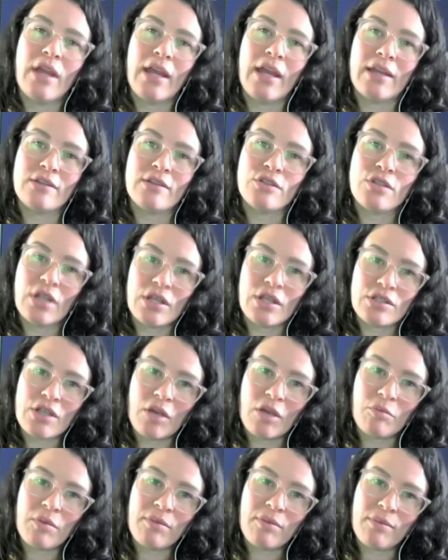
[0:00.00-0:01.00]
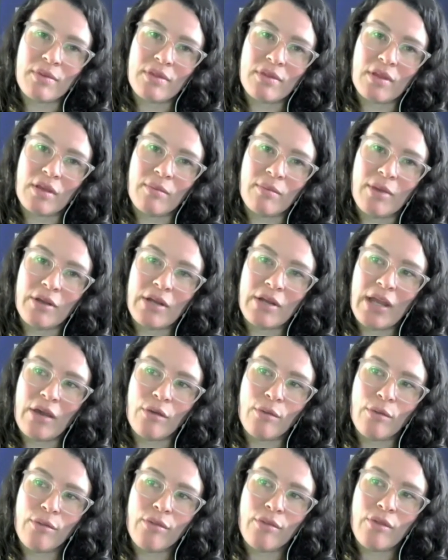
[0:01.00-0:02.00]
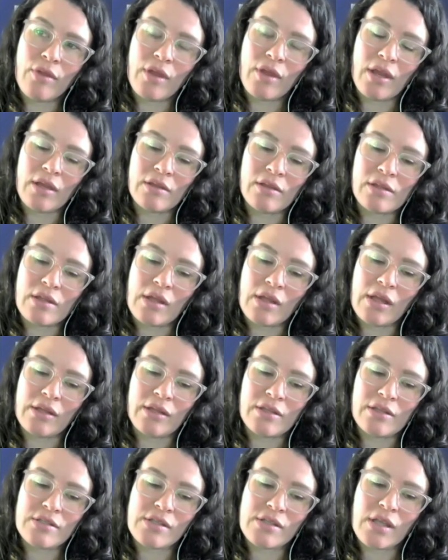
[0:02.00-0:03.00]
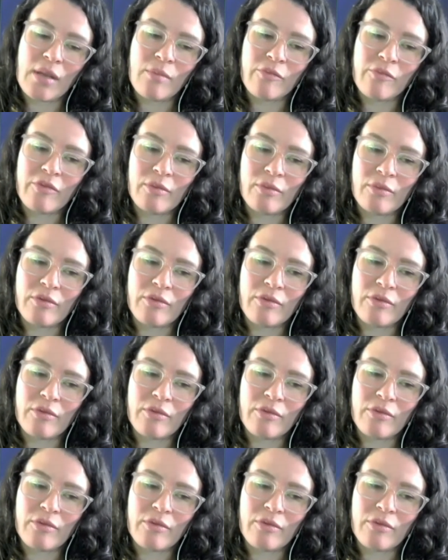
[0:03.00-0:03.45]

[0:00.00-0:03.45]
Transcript: and change how people think about health. I like to come from a